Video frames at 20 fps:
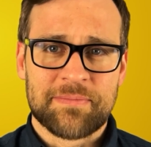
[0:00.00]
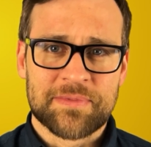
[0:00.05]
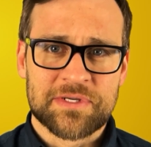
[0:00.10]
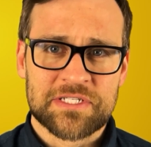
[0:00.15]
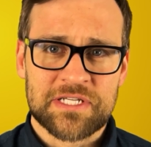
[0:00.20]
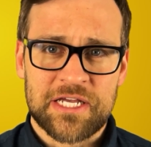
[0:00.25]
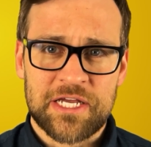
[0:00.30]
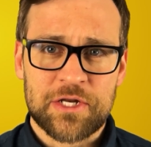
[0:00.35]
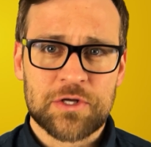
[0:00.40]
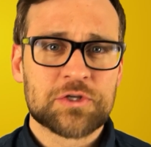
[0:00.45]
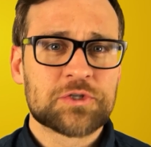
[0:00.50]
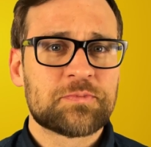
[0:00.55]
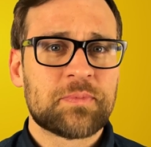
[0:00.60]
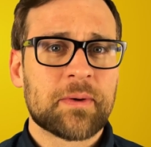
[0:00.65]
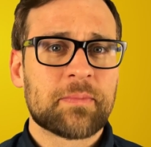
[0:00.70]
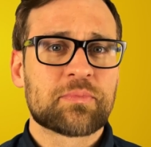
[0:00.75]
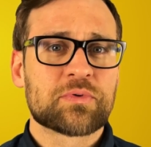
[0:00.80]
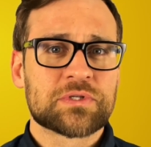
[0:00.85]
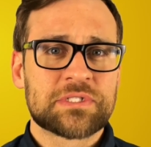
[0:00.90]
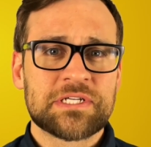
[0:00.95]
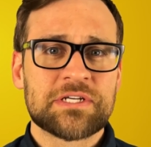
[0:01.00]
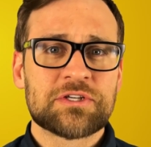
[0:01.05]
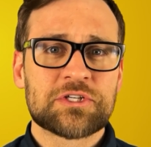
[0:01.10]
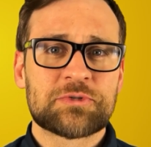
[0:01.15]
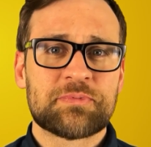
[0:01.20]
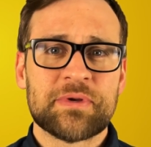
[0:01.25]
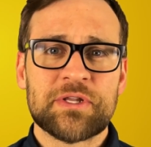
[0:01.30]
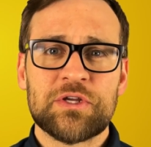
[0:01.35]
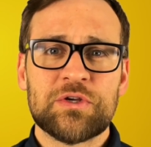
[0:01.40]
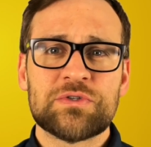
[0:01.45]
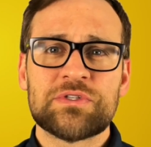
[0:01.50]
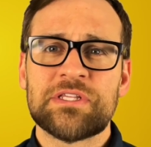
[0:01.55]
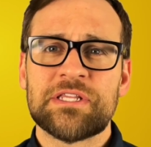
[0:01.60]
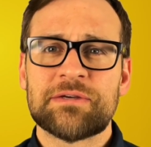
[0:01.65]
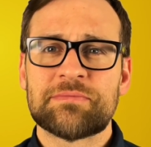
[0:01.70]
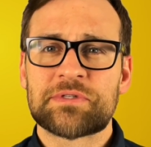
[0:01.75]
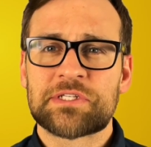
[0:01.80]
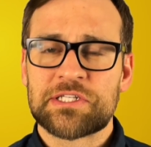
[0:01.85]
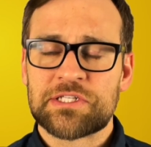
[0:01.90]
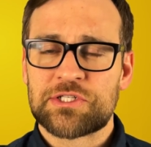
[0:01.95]
mosquitoes, but Brazil's been using
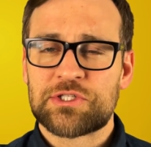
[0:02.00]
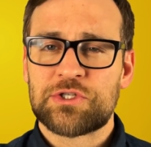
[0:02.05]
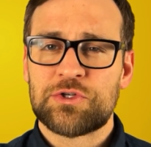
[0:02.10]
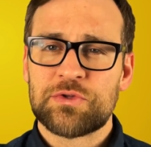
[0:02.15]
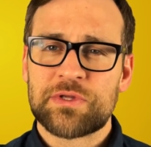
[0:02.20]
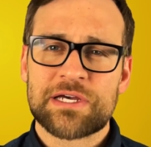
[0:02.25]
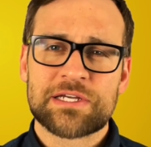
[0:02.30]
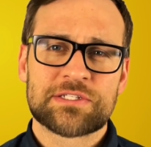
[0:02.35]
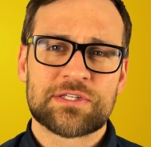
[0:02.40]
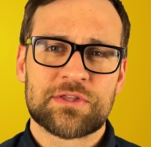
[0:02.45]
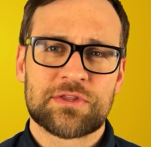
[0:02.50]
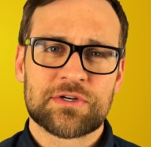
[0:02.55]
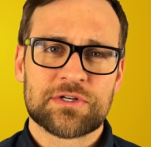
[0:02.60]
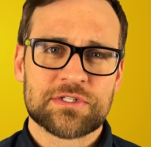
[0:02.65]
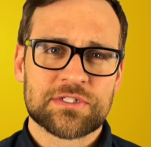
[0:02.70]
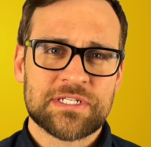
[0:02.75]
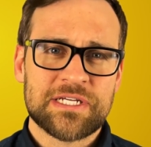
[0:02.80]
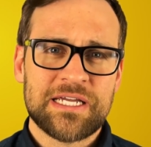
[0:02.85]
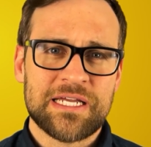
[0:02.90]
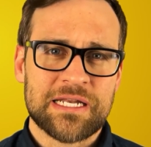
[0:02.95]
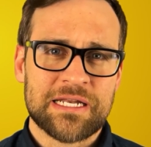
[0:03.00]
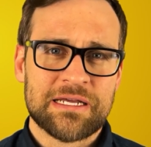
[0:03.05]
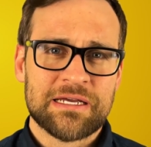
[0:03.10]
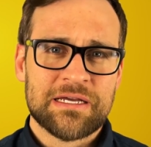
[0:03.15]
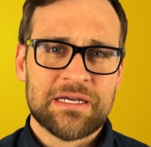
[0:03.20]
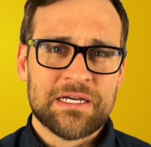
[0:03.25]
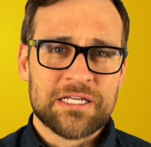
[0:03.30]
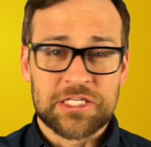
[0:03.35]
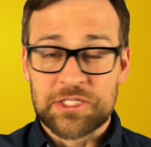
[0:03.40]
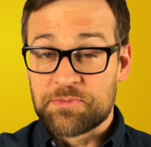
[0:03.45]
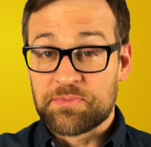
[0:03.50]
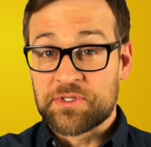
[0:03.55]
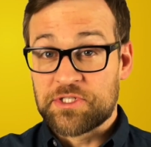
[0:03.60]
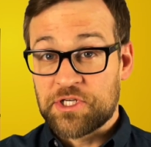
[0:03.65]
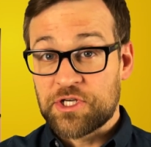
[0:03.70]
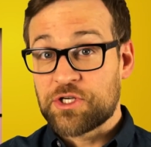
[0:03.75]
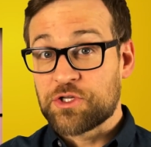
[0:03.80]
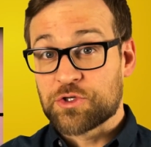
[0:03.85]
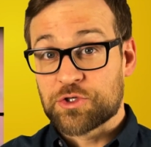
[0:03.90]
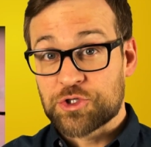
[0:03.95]
them since 2013. This
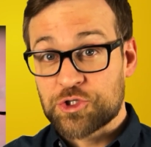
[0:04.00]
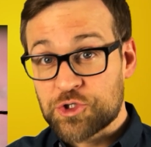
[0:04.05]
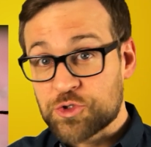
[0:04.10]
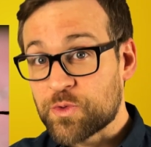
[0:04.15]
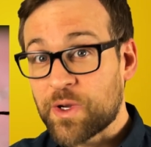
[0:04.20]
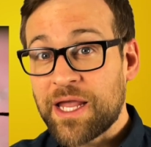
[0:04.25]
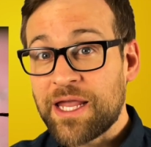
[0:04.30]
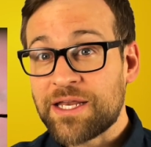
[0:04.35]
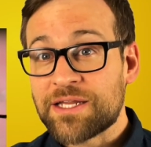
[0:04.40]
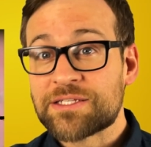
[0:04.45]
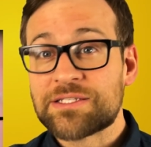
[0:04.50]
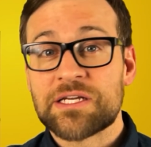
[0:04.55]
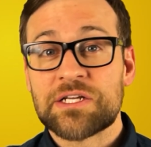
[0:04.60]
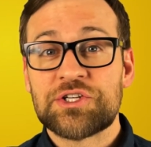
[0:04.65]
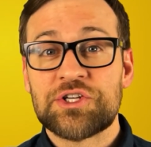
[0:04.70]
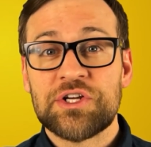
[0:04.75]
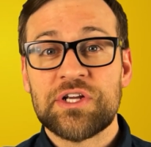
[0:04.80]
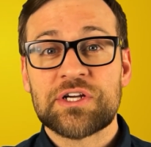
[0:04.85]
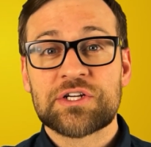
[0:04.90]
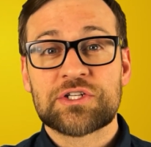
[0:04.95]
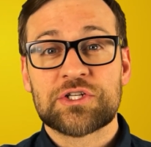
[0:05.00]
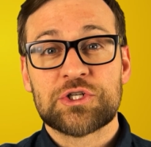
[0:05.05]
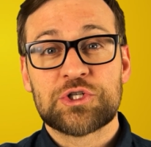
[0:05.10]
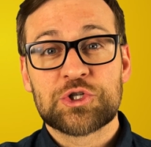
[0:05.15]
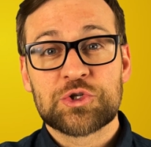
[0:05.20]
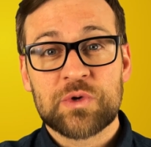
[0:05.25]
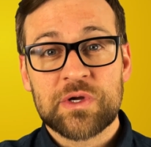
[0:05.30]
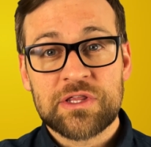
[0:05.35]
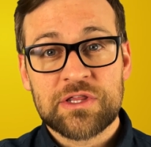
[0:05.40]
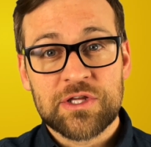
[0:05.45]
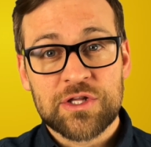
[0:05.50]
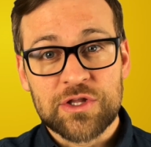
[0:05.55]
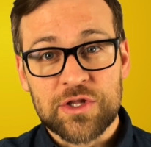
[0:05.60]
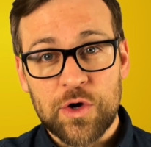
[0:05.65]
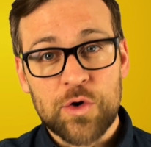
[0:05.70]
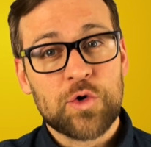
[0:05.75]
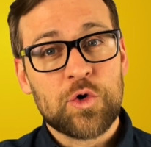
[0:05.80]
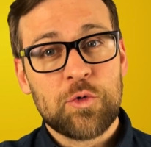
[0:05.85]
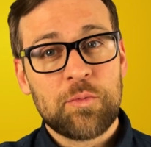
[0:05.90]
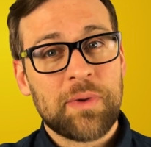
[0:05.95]
particular strain is engineered to shrink the
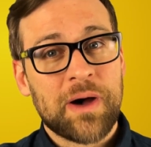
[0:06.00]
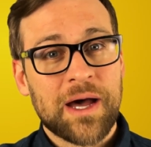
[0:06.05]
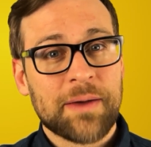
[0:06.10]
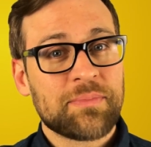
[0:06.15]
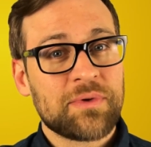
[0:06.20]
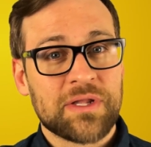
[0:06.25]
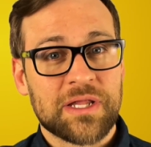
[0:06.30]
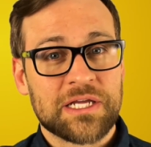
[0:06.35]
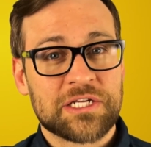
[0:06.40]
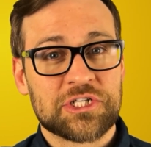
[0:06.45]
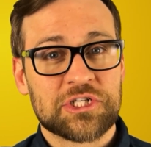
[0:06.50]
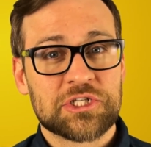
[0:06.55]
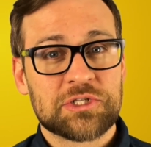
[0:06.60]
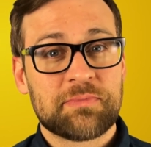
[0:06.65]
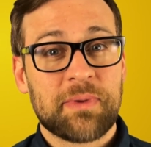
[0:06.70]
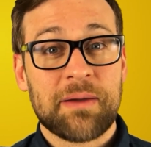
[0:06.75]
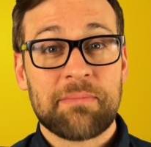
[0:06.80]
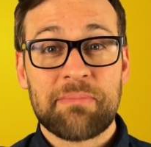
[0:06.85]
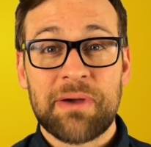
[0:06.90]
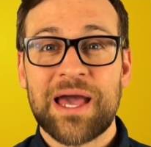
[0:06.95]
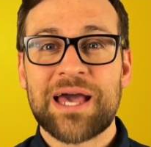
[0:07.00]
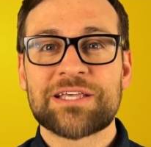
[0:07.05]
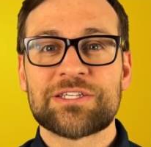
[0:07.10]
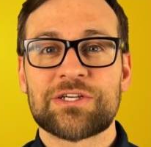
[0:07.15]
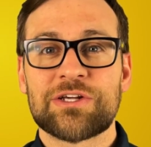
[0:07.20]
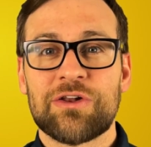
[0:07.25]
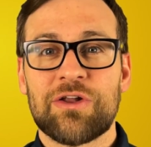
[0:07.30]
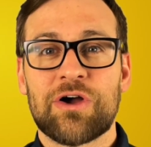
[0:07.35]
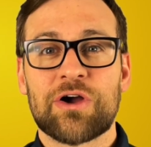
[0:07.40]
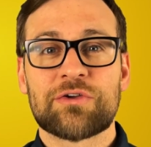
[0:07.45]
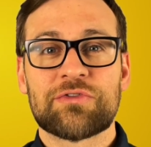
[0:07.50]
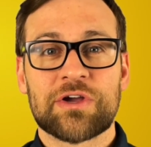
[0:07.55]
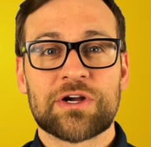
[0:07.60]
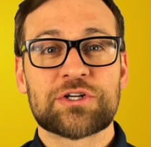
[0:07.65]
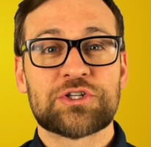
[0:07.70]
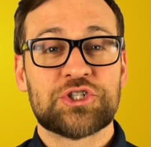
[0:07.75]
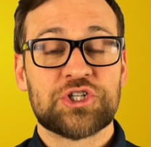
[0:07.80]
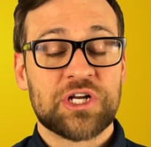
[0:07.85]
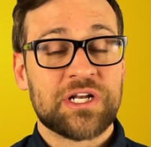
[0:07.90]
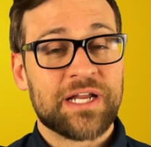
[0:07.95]
local populations by passing along
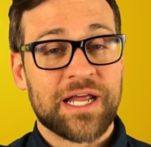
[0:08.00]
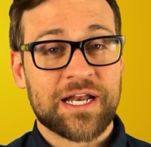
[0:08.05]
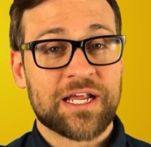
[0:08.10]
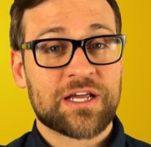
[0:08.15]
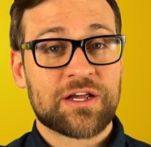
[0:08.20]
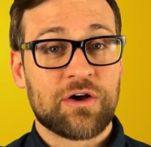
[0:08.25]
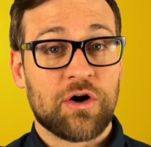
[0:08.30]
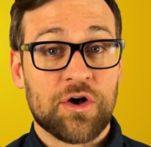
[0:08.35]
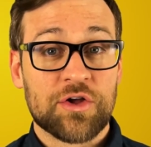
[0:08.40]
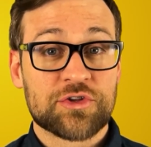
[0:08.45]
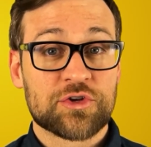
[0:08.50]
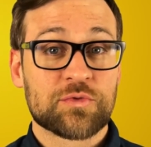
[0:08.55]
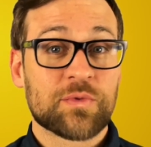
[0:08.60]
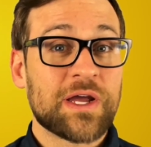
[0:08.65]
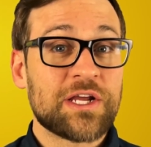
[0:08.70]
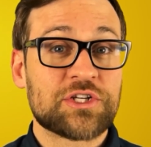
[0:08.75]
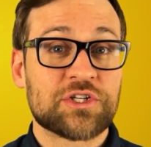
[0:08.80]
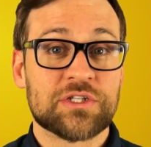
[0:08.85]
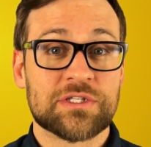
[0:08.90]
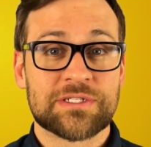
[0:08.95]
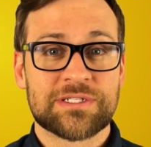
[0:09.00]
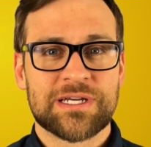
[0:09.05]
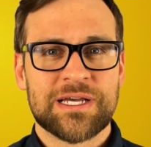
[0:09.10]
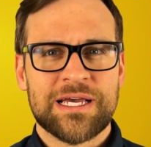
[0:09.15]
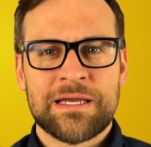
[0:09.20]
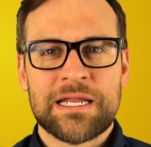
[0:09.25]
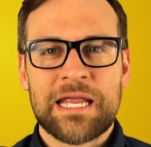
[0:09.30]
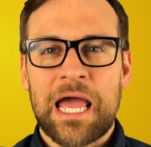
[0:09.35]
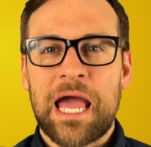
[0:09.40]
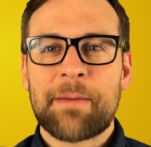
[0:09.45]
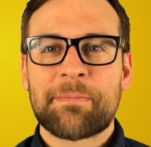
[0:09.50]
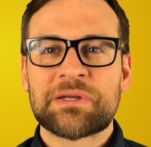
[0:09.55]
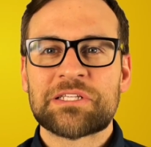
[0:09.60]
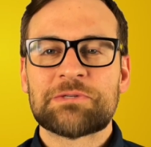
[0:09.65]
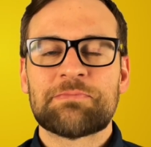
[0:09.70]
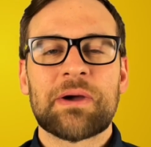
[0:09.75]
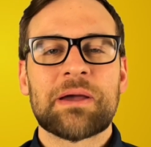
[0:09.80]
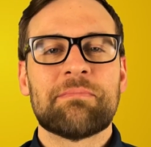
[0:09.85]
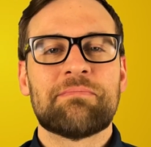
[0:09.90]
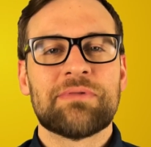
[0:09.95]
their genetic alterations. It
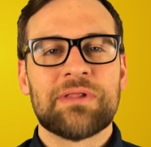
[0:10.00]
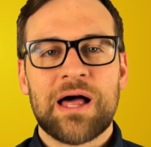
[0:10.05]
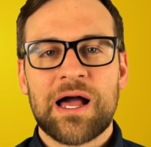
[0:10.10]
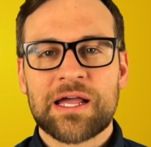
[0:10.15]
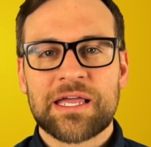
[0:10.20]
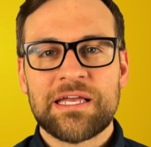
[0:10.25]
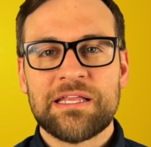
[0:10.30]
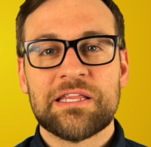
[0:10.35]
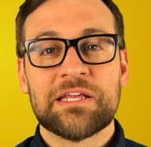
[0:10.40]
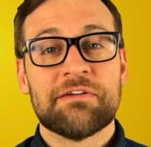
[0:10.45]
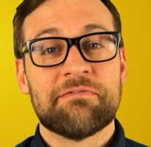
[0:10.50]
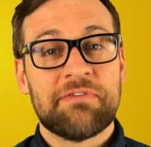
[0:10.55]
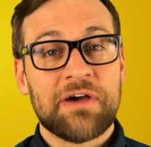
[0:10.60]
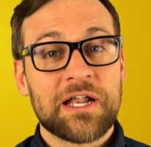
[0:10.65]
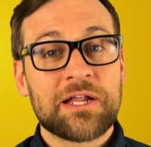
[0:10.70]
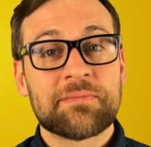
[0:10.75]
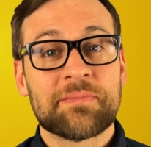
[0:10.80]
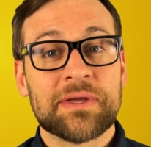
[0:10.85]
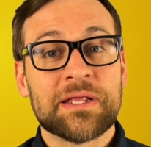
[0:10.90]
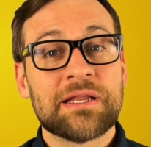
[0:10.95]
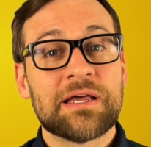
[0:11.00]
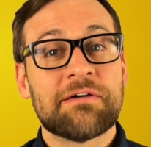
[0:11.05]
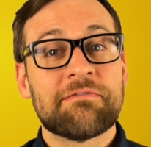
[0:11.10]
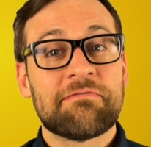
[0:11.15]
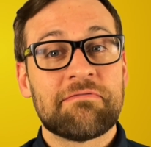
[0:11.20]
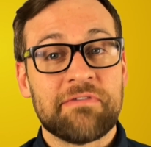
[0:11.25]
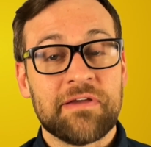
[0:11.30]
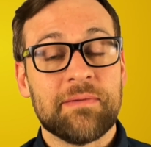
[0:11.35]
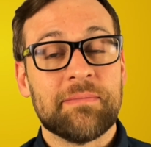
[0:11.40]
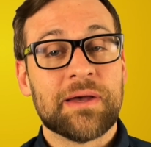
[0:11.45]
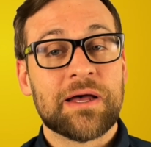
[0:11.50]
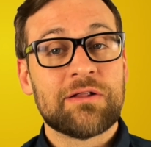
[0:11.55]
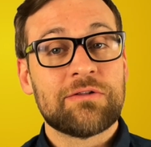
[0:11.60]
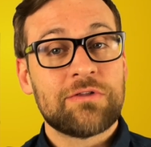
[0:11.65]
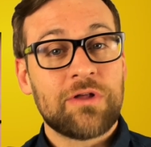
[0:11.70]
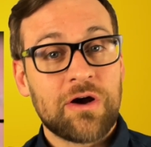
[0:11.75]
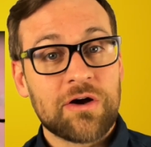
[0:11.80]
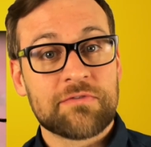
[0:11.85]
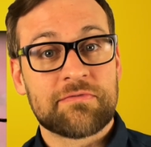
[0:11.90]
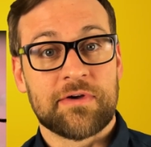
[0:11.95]
happens by blocking the development of female
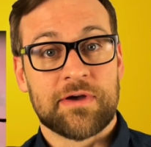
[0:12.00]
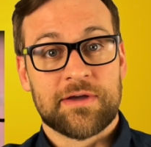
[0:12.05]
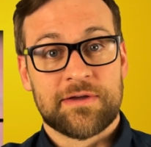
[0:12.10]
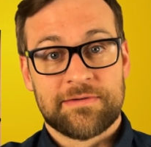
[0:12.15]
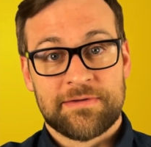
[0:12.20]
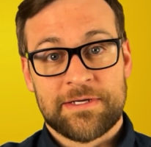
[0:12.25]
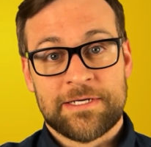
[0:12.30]
larvae,